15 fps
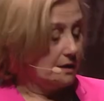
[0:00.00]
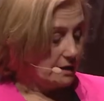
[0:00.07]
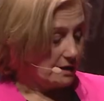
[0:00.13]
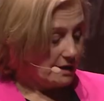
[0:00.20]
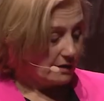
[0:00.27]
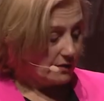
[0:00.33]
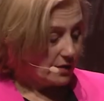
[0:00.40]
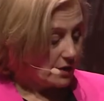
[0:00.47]

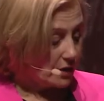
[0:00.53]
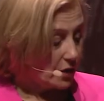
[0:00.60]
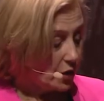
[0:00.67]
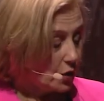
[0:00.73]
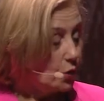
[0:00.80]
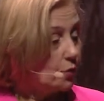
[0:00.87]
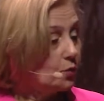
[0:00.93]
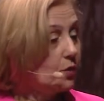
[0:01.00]
They
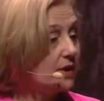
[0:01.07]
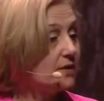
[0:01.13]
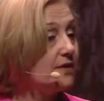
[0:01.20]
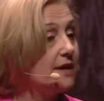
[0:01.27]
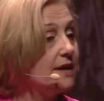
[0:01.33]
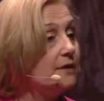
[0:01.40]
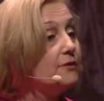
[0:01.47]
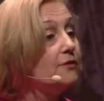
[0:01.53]
were
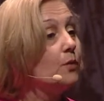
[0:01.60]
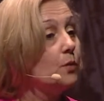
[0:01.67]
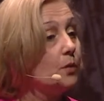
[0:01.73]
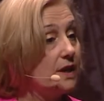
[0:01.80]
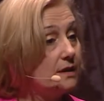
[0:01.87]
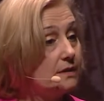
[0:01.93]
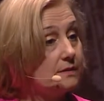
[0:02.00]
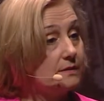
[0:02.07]
there for
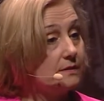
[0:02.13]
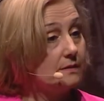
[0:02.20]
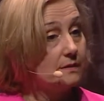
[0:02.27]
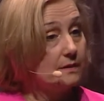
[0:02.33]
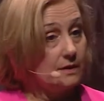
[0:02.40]
weeks.